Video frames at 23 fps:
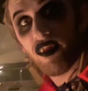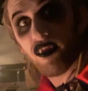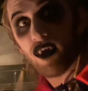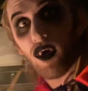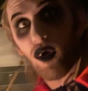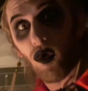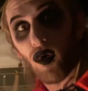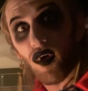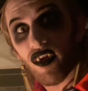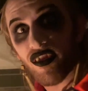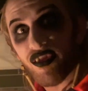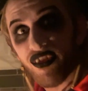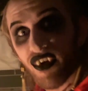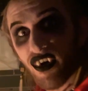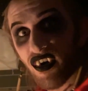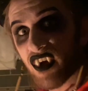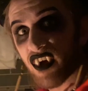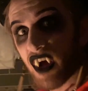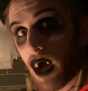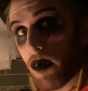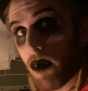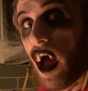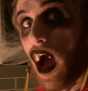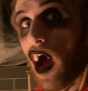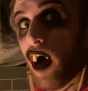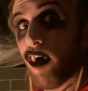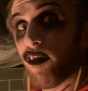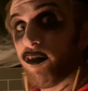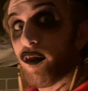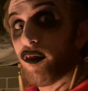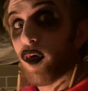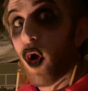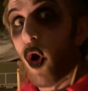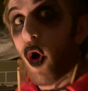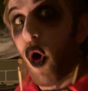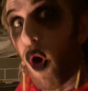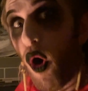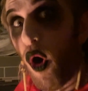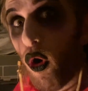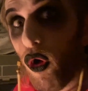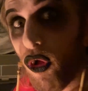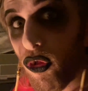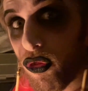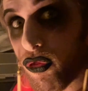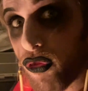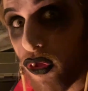quarter cup of
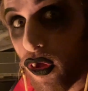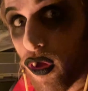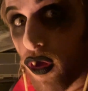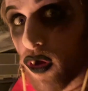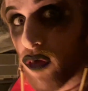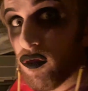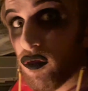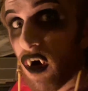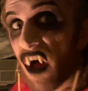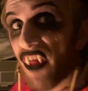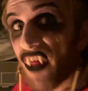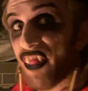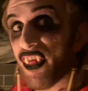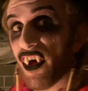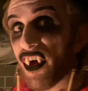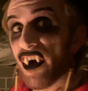cold water.